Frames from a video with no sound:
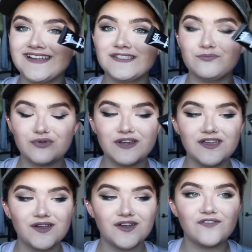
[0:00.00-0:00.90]
it's pretty
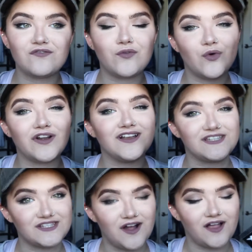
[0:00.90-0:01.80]
good for
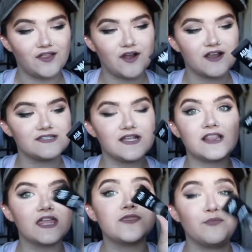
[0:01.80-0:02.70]
$1. It's not
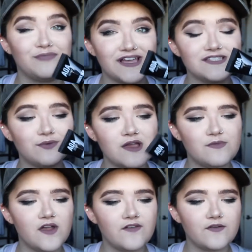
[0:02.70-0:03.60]
like the best
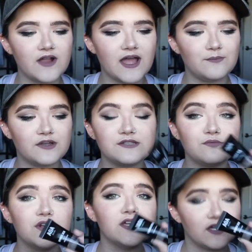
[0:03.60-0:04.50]
primer I've ever had, but it's
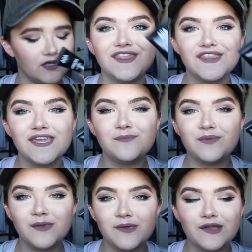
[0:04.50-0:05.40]
pretty good. The
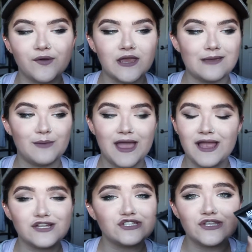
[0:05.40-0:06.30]
BB cream, I
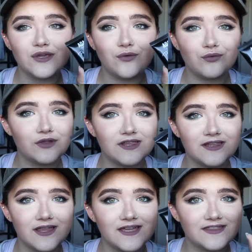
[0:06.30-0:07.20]
actually really
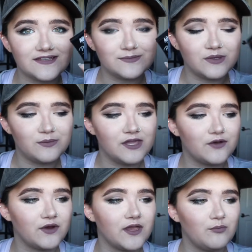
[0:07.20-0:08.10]
like this BB
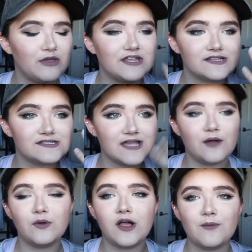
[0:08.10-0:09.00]
cream. It sat
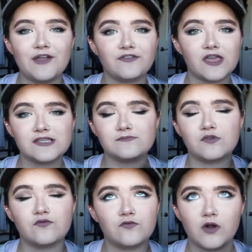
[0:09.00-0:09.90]
well on my face
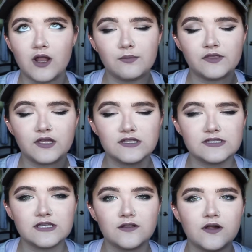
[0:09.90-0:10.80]
before I put the
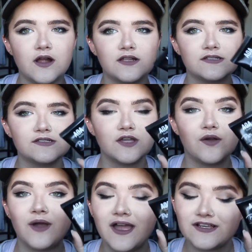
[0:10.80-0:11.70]
concealer on,
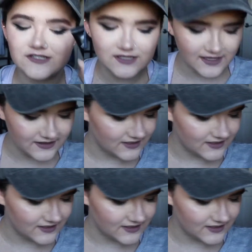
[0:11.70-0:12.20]
so I actually like